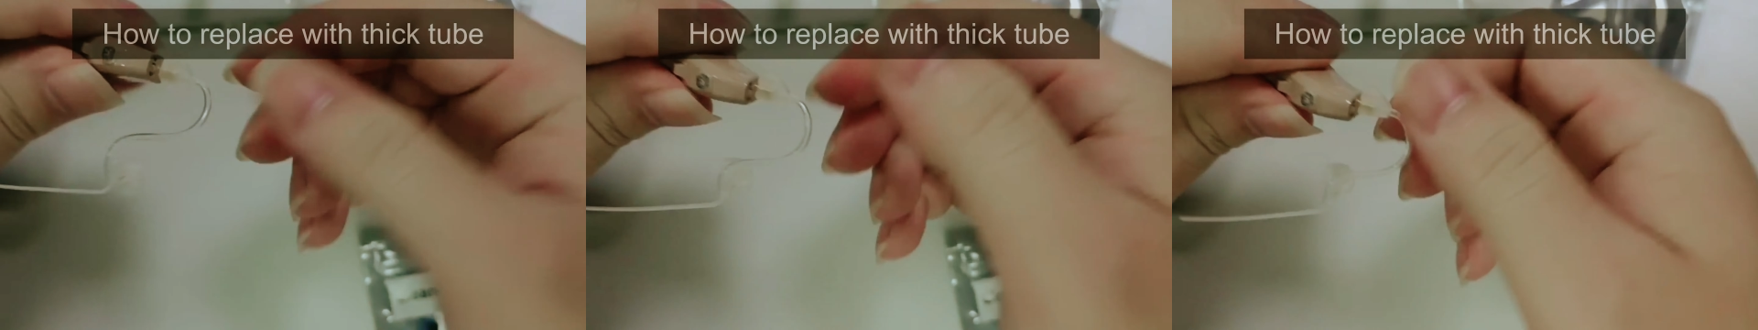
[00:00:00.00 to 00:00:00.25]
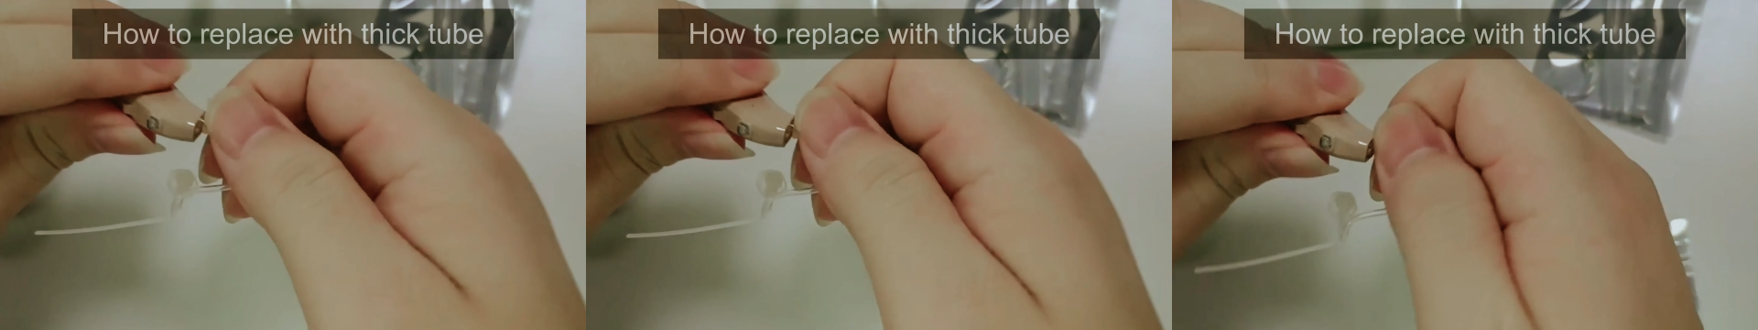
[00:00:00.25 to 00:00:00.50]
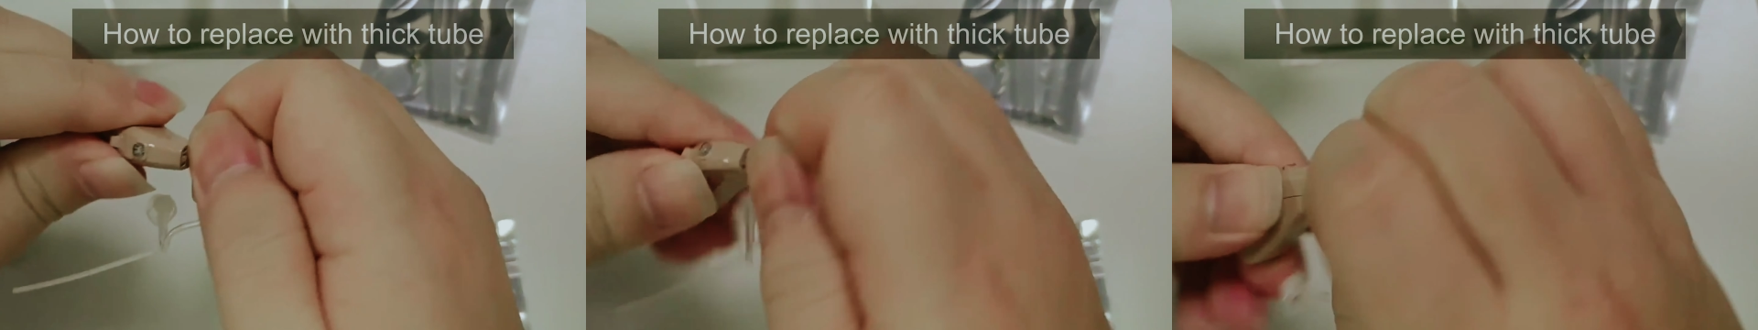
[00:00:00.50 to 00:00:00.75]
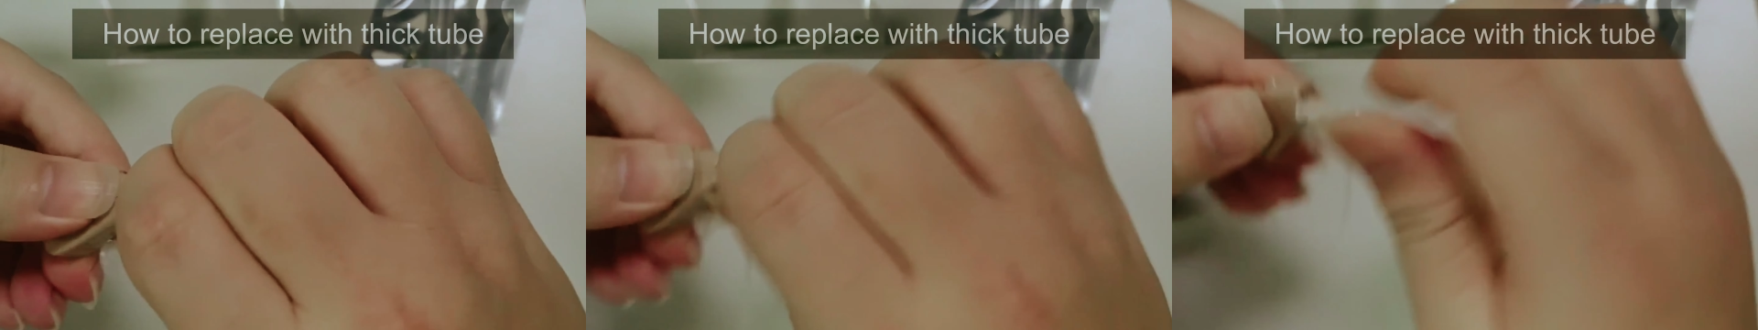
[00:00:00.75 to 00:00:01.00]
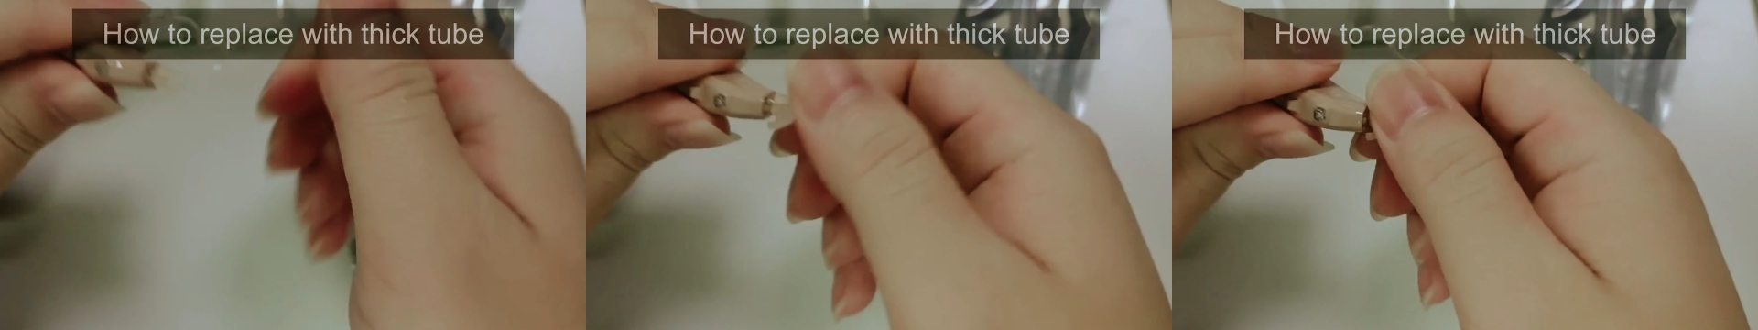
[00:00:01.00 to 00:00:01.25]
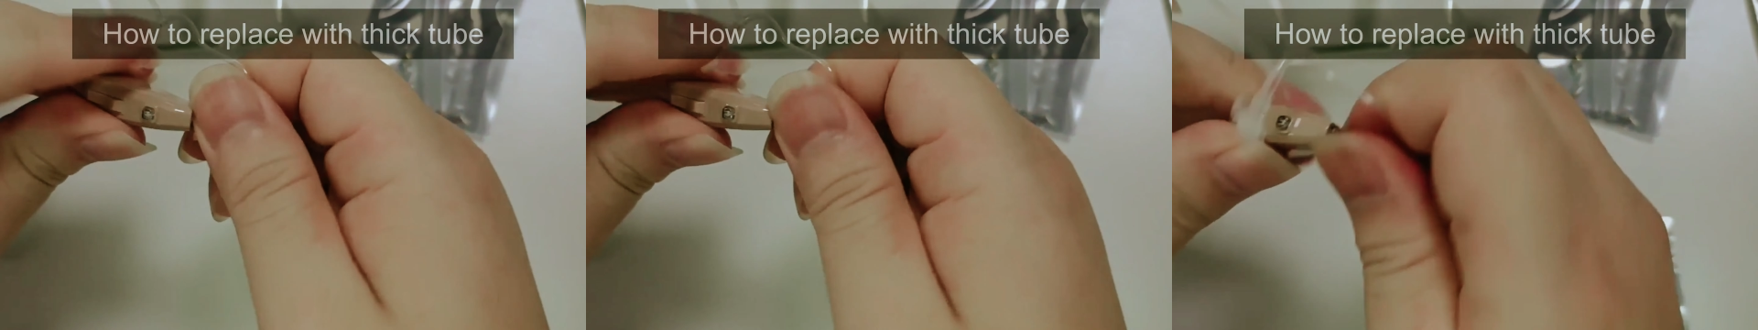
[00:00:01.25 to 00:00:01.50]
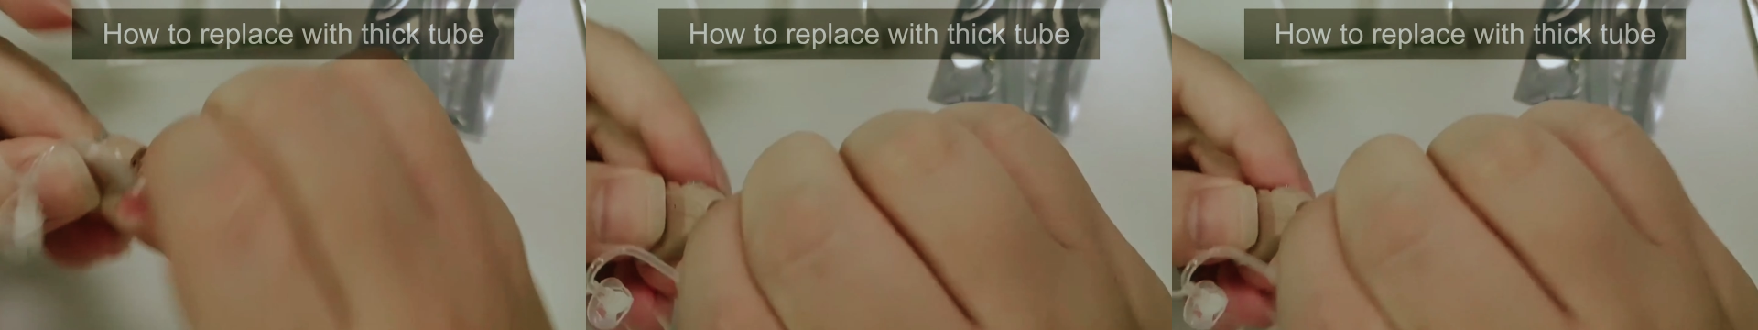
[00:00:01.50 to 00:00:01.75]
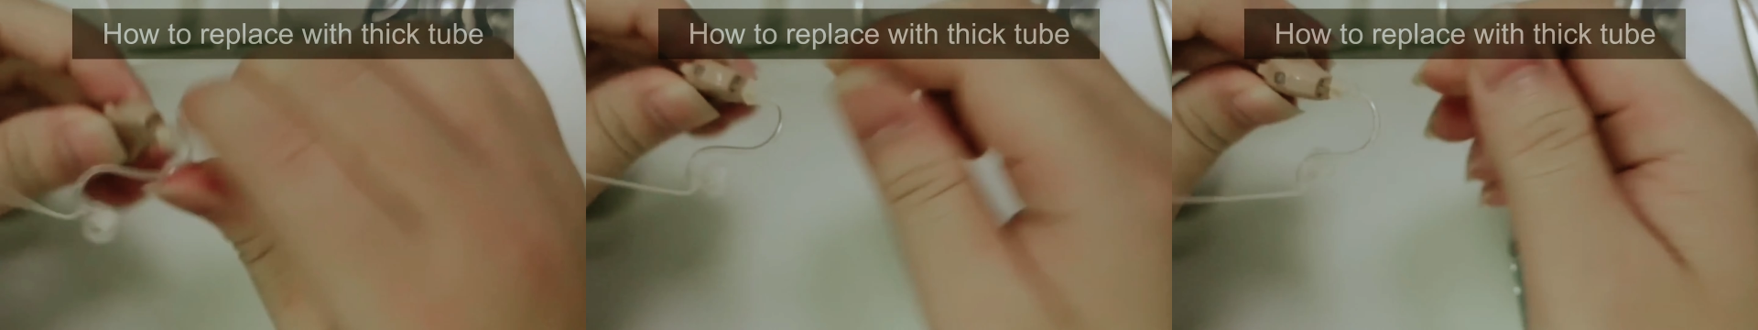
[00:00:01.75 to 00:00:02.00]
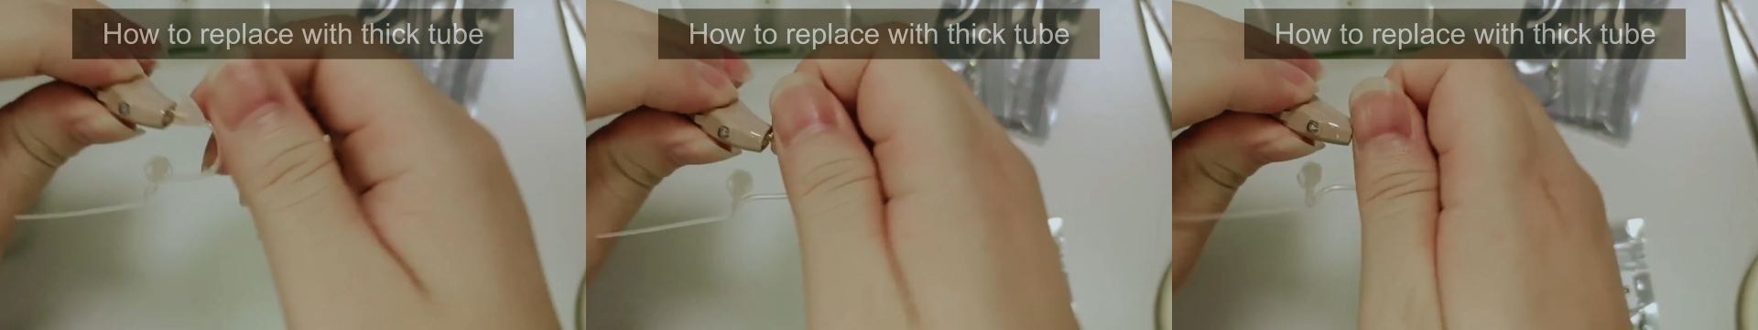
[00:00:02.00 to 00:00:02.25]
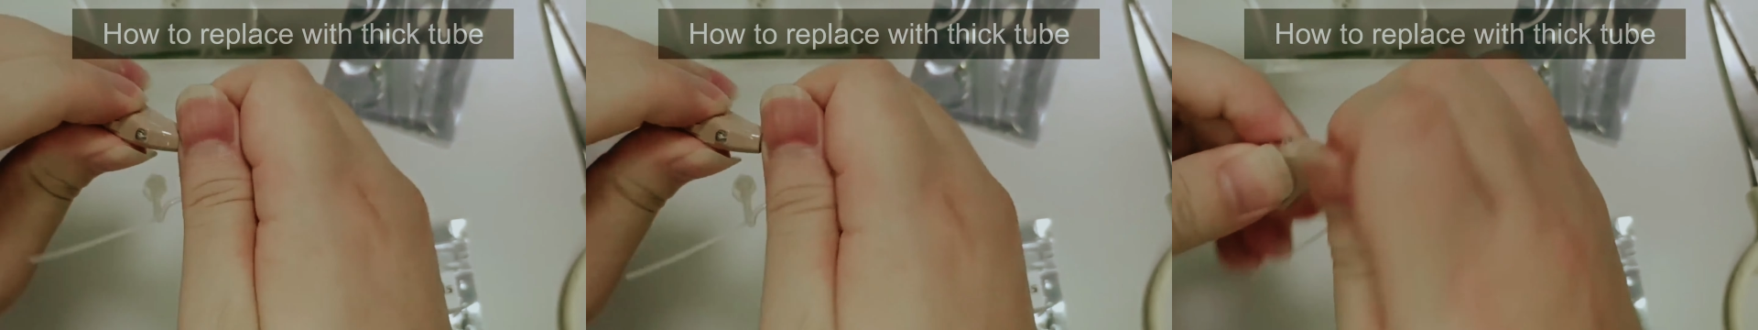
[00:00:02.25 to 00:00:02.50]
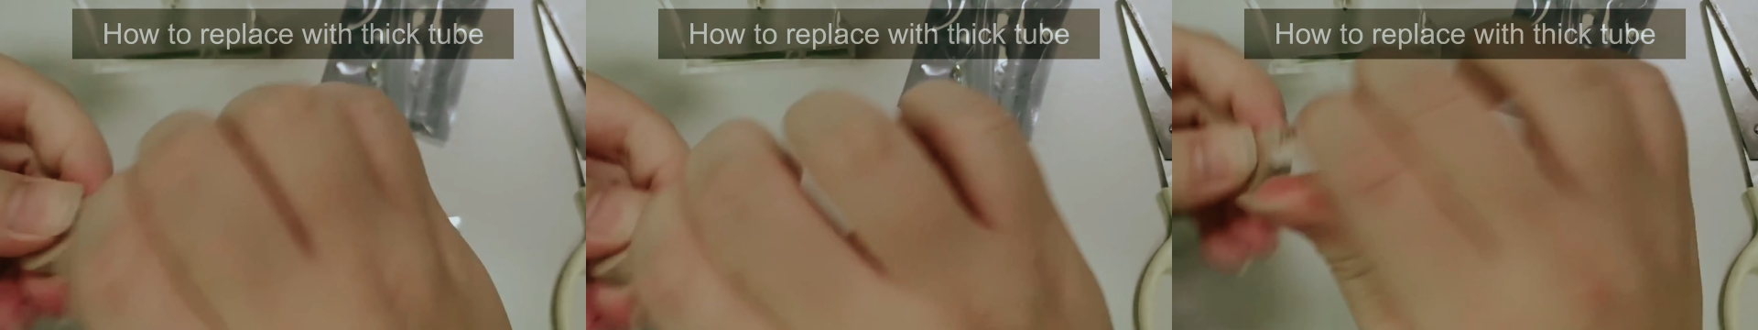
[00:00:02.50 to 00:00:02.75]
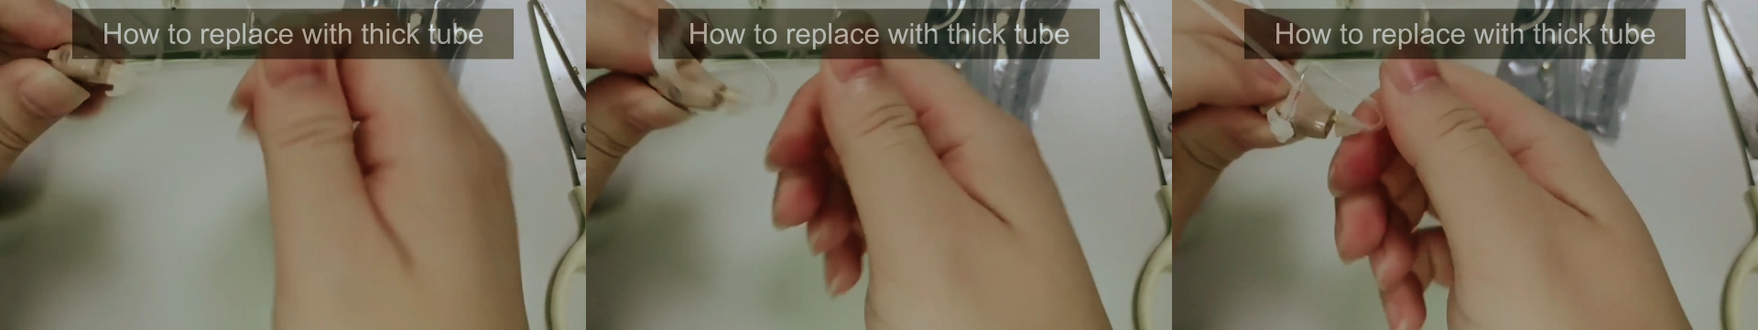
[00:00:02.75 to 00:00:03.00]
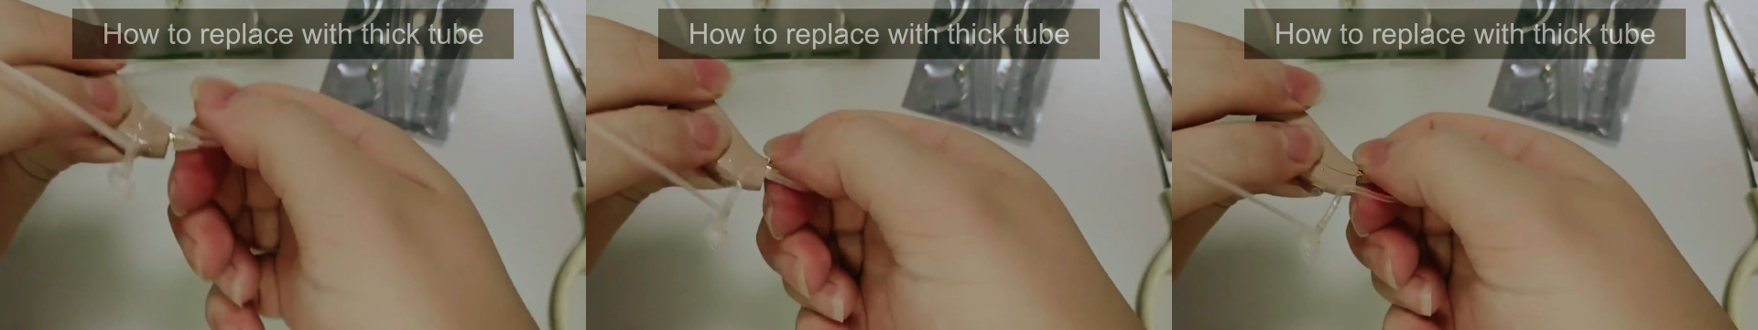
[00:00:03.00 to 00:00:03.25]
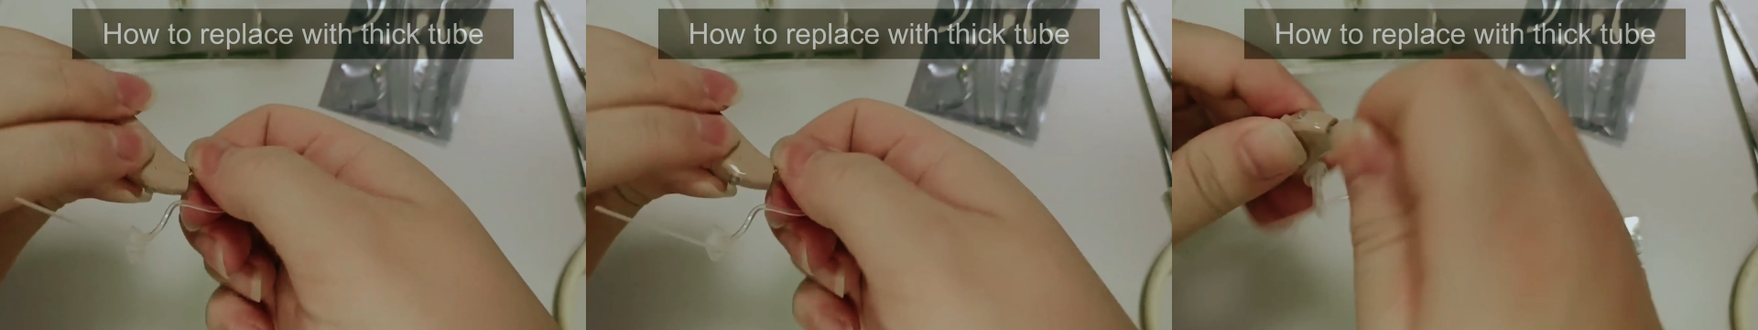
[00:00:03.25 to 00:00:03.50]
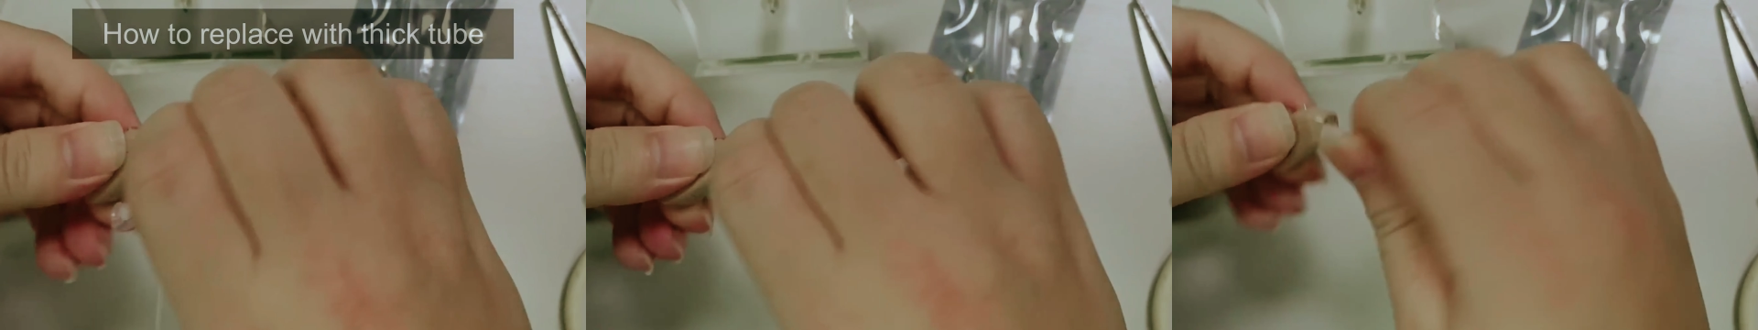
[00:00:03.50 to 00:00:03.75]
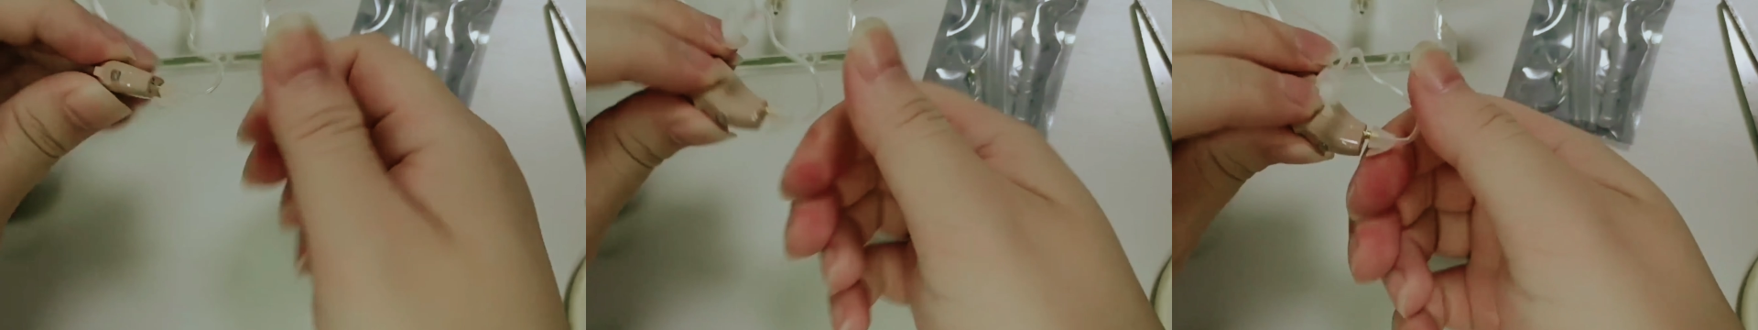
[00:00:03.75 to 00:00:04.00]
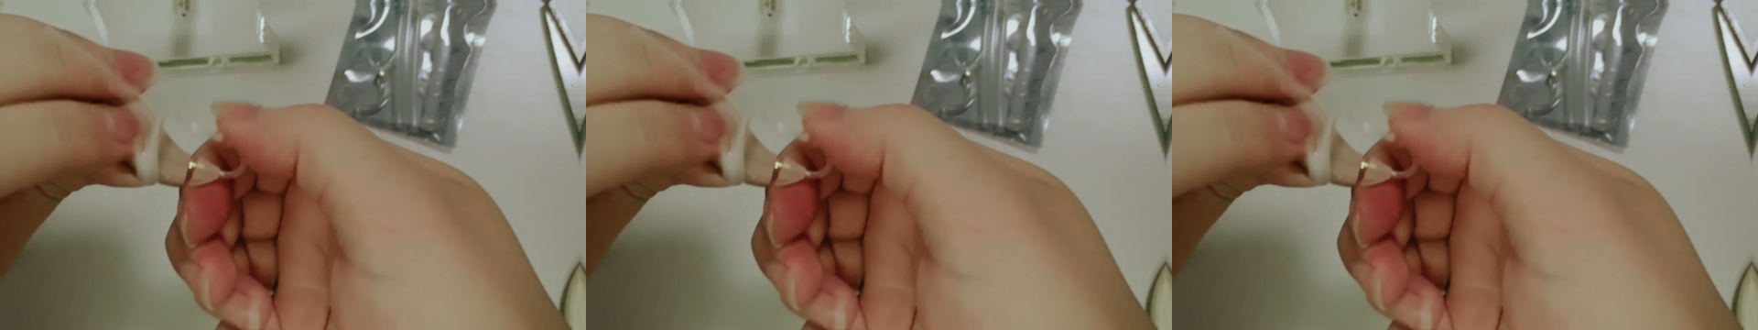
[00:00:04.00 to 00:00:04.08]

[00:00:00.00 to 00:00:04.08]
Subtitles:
[unreadable: no face in view]